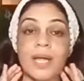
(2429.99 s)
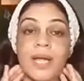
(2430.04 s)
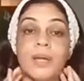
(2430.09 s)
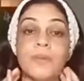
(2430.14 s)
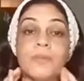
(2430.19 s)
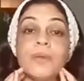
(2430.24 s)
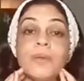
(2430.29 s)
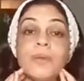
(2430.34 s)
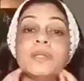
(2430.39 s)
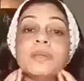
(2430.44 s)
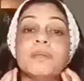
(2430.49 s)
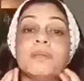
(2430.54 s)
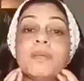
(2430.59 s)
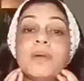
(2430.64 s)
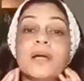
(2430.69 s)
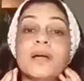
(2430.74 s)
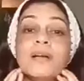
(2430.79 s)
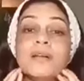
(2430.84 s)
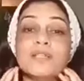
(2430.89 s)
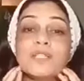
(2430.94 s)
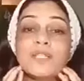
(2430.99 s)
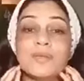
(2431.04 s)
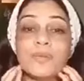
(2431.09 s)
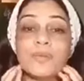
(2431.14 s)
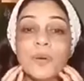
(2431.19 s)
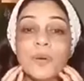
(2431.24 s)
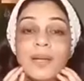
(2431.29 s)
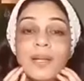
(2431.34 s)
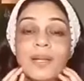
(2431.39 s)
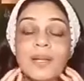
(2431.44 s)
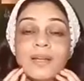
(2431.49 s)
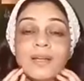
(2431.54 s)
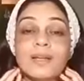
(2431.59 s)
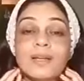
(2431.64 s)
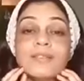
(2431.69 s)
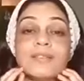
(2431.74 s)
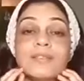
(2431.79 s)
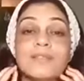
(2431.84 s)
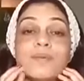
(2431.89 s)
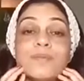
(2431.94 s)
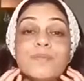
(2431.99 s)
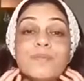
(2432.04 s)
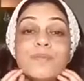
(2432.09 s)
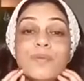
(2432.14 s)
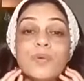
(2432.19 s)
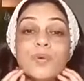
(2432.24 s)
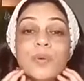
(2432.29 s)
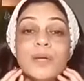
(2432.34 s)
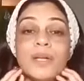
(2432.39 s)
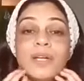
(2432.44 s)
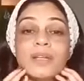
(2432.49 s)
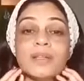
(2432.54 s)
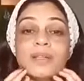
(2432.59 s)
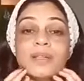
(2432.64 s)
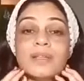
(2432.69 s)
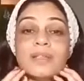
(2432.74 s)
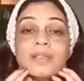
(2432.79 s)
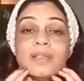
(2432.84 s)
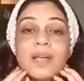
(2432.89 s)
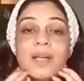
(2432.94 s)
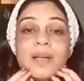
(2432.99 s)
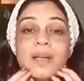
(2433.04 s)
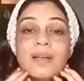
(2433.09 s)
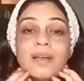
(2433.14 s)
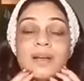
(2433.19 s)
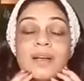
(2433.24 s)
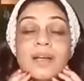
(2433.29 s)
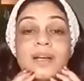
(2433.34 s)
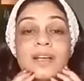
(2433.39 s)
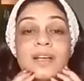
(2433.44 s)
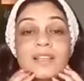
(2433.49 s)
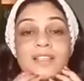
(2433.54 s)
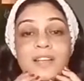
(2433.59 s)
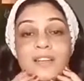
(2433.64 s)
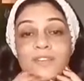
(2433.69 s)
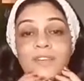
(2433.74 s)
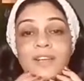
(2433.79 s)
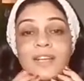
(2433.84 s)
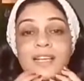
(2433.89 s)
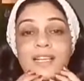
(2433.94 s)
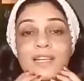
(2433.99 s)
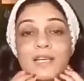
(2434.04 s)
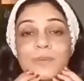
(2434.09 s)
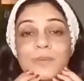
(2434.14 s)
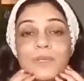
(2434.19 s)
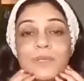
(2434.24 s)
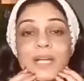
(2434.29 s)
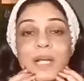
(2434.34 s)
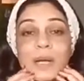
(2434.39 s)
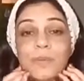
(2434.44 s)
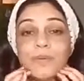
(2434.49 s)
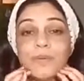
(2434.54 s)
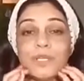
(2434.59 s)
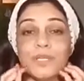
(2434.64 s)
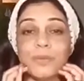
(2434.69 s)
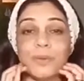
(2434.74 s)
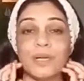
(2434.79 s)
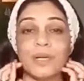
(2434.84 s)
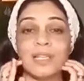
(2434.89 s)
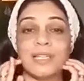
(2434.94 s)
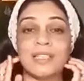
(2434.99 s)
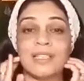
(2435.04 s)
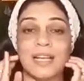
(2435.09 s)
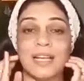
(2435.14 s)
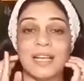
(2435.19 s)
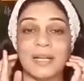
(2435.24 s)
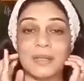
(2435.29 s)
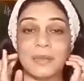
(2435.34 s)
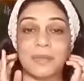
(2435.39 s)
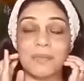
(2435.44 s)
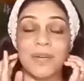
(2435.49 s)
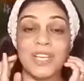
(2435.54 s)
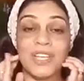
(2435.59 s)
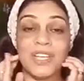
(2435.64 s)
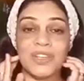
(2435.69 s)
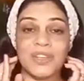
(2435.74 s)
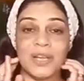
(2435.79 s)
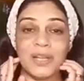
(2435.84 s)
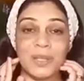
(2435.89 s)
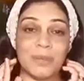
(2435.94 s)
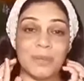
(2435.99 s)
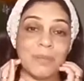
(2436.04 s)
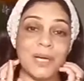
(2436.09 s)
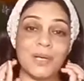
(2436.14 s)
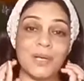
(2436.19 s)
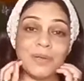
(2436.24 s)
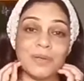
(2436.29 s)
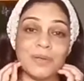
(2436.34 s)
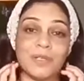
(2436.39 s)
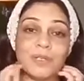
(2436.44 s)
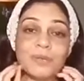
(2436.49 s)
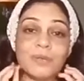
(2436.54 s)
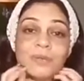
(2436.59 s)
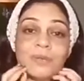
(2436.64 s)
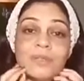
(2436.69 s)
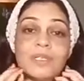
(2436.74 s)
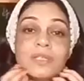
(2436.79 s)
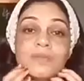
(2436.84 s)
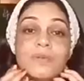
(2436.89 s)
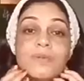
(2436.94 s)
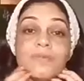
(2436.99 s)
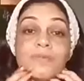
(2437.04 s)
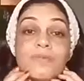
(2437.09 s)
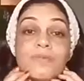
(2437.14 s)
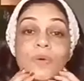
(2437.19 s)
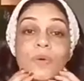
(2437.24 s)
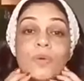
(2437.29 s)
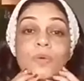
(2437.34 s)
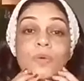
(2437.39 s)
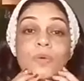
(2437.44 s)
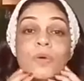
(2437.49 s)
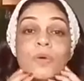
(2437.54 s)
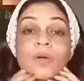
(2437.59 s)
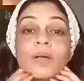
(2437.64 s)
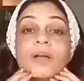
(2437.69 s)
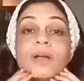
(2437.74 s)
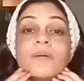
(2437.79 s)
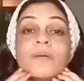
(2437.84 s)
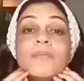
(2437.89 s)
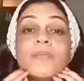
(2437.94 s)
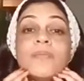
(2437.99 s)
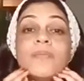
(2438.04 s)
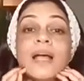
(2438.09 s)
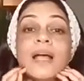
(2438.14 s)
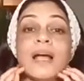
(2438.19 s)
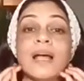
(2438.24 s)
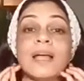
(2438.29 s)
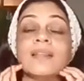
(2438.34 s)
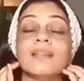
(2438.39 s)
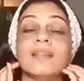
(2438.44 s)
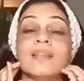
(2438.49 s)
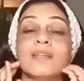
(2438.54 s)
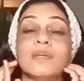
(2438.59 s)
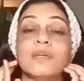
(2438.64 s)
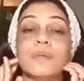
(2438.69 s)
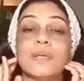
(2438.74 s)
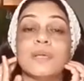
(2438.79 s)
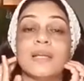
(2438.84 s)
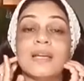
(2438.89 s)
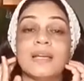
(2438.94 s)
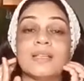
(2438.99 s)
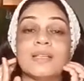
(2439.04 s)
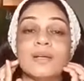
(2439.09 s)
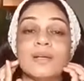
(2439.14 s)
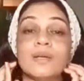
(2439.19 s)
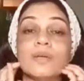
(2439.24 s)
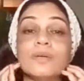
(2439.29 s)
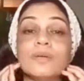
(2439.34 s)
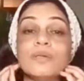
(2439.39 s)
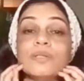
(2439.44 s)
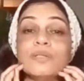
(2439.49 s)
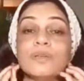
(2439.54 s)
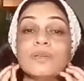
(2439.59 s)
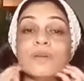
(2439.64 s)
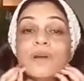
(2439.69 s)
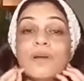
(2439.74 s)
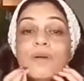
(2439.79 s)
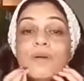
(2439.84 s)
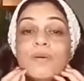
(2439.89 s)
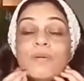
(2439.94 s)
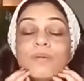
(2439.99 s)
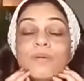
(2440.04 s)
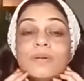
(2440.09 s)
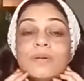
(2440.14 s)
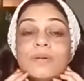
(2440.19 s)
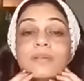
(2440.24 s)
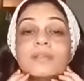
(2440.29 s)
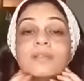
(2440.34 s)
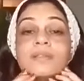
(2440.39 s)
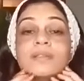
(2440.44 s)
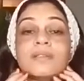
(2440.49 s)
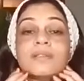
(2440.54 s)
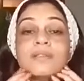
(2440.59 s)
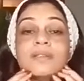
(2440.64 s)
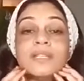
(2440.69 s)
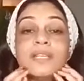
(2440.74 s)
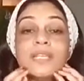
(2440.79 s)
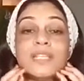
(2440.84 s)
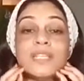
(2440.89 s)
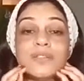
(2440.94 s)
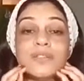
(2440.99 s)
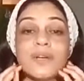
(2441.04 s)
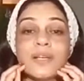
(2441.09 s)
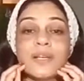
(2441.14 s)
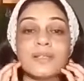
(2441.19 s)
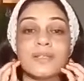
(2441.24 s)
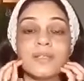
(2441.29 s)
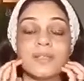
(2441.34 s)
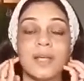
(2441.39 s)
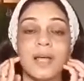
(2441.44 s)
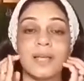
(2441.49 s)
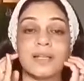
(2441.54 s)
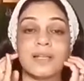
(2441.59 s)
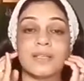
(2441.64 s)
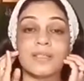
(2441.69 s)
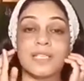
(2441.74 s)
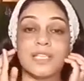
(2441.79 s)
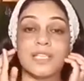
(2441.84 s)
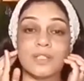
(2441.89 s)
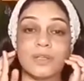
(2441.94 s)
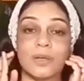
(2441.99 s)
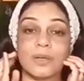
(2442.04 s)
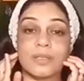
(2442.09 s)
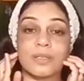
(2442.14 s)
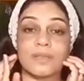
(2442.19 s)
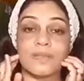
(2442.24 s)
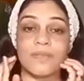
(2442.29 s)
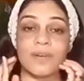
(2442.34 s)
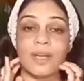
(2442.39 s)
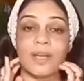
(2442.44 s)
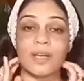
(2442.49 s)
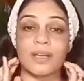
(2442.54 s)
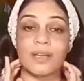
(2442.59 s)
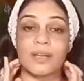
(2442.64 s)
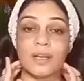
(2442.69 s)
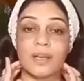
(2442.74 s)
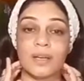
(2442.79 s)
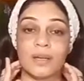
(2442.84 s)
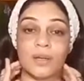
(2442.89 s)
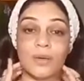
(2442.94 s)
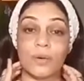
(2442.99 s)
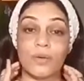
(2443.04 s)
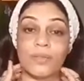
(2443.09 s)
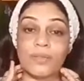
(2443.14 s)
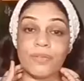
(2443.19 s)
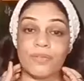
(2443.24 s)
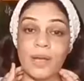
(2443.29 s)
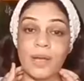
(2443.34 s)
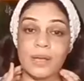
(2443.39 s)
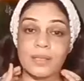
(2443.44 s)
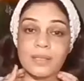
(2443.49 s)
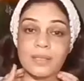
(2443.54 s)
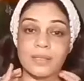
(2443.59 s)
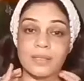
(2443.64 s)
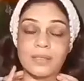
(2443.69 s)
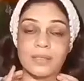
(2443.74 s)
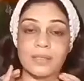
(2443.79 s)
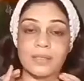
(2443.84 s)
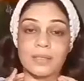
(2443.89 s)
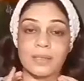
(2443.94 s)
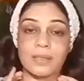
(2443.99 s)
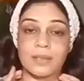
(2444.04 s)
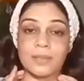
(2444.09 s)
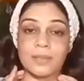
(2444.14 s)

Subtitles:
And when the blood is falling, it's improving in this area. Definitely whatever you are eating, the major and the micronutrients will follow and you will get a good glow, de-stress and detoxifying your face.